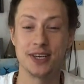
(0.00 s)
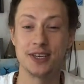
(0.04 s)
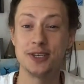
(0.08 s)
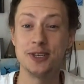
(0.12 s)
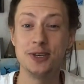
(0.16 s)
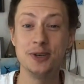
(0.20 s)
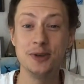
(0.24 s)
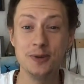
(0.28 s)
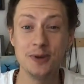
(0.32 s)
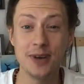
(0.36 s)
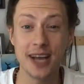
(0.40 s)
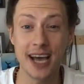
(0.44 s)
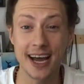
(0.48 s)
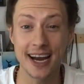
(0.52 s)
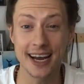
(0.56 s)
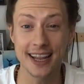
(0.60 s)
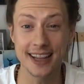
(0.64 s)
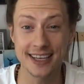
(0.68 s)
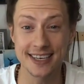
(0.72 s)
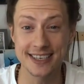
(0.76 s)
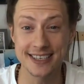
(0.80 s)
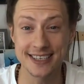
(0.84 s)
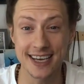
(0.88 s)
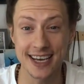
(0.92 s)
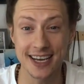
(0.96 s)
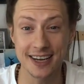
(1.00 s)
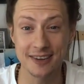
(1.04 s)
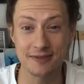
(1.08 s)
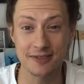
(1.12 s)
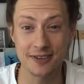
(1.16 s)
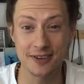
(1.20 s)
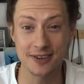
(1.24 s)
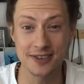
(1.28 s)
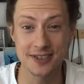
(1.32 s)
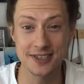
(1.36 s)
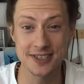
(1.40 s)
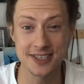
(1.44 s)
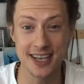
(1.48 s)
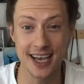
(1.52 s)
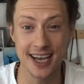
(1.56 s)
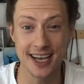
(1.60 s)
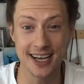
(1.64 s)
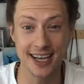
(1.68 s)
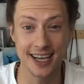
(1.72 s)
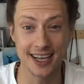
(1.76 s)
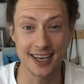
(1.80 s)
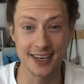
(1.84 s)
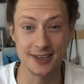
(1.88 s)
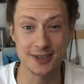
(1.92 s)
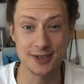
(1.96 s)
tune out of the tech for a
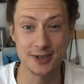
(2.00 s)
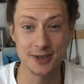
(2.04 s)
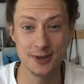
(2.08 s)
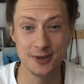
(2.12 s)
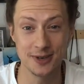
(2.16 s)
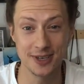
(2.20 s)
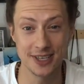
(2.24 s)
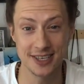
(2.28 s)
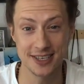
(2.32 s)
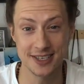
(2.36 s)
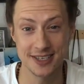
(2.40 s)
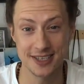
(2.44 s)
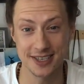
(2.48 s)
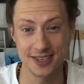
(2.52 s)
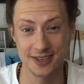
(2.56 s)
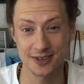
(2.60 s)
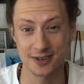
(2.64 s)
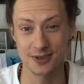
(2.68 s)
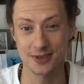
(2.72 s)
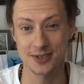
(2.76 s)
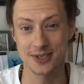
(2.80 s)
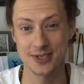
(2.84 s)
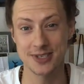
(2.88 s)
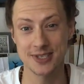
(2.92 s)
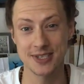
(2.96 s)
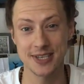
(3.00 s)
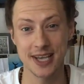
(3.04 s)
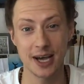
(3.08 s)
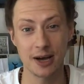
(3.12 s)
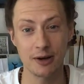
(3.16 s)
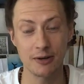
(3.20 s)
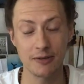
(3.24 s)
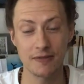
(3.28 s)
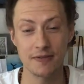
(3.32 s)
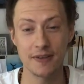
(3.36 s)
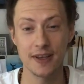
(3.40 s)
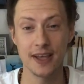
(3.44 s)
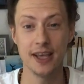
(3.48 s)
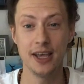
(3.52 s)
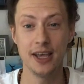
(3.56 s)
sec and tune into yourself.